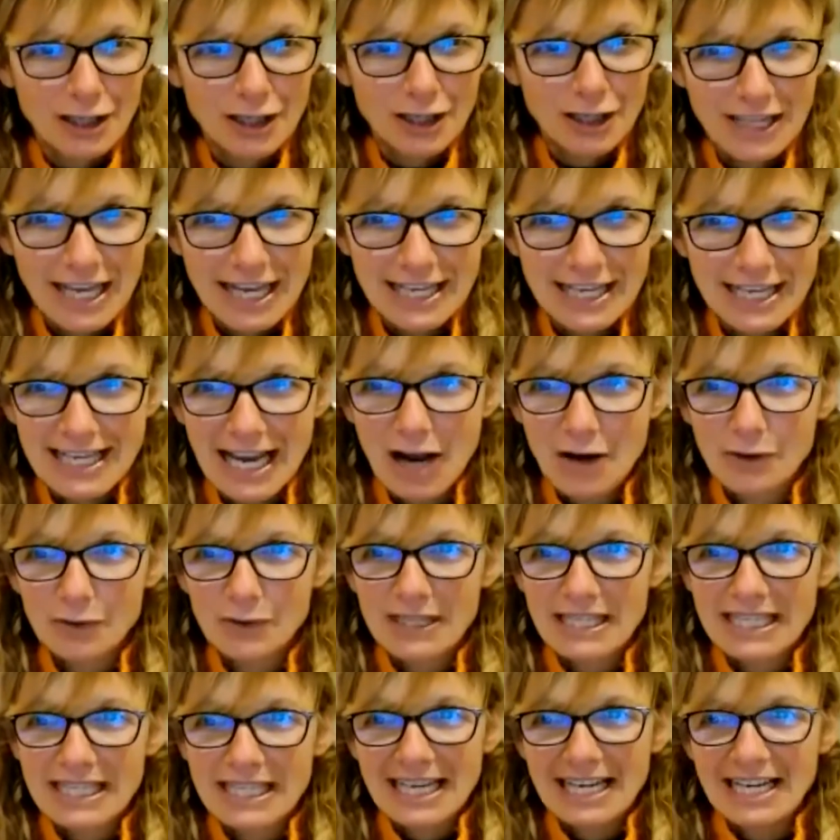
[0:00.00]
That's how
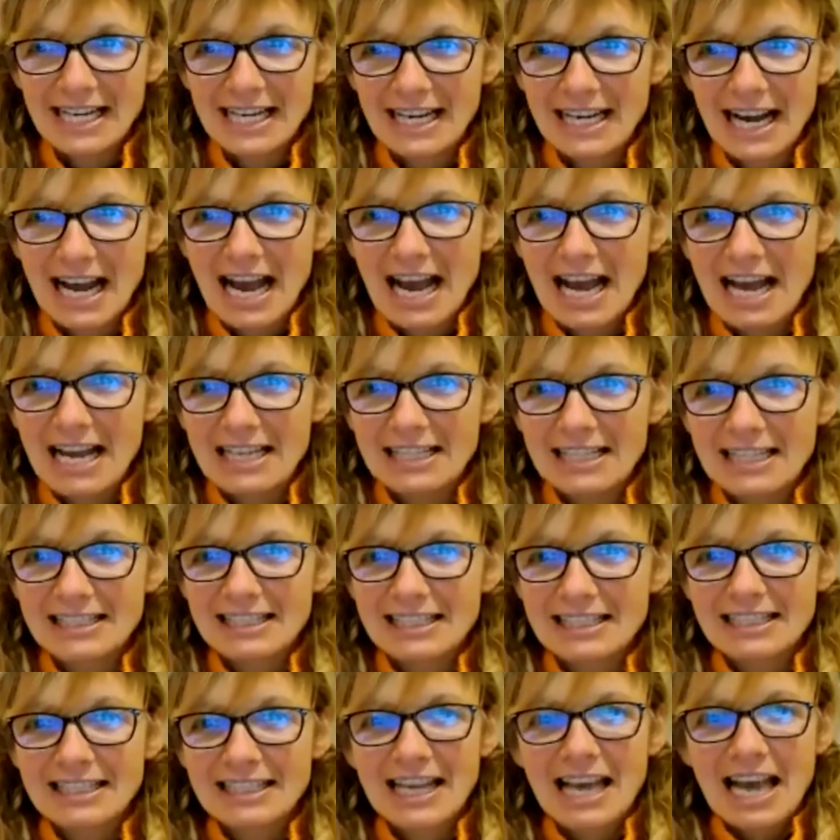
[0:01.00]
we're here,
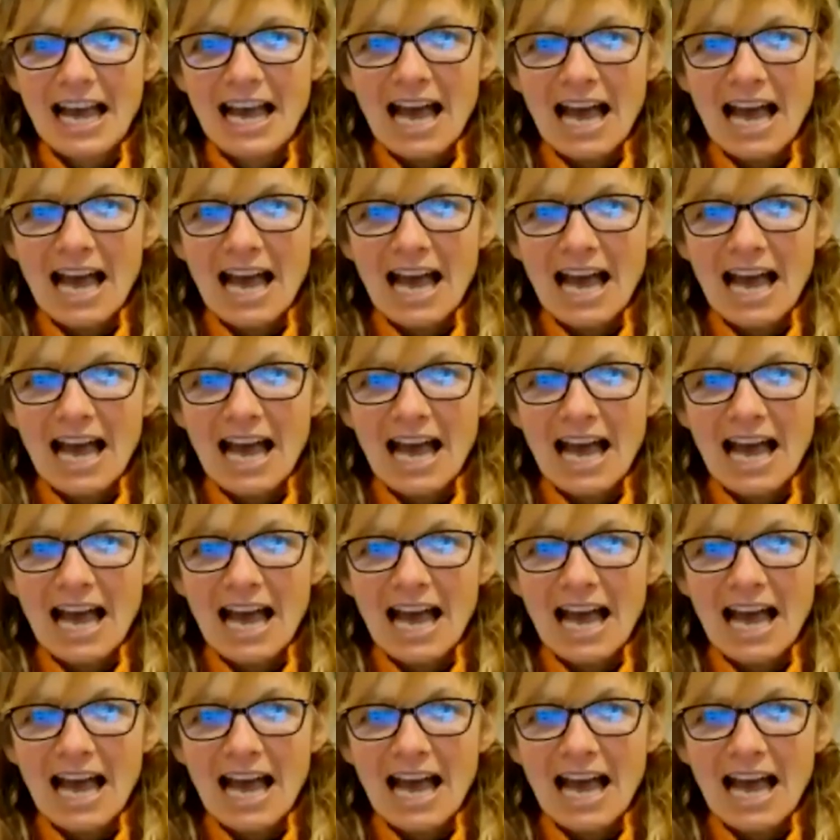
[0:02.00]
and